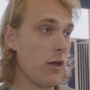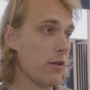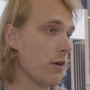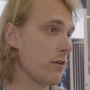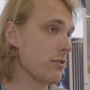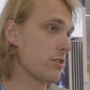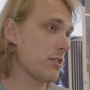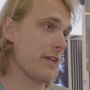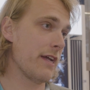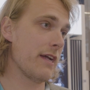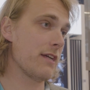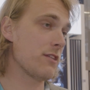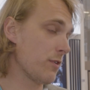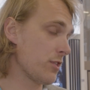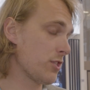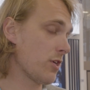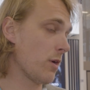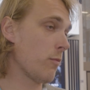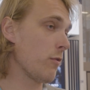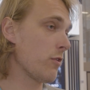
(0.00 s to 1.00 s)
those things
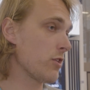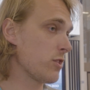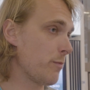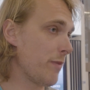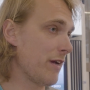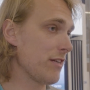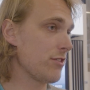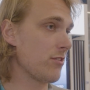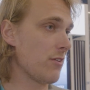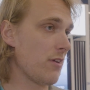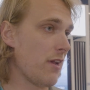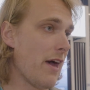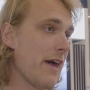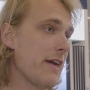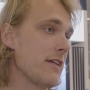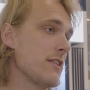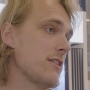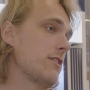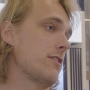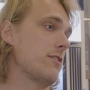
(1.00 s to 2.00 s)
which are more
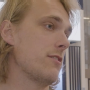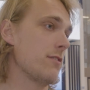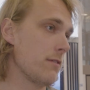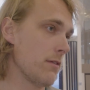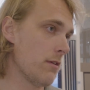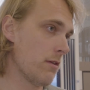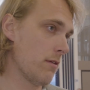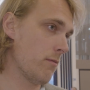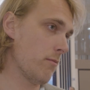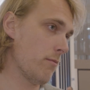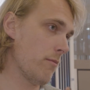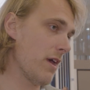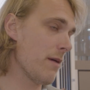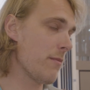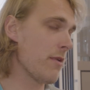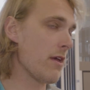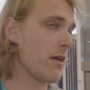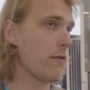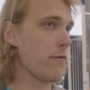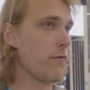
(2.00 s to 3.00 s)
specialized,
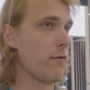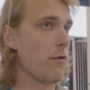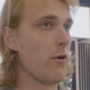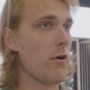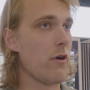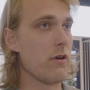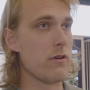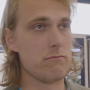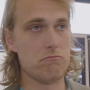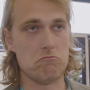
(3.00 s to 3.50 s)
maybe for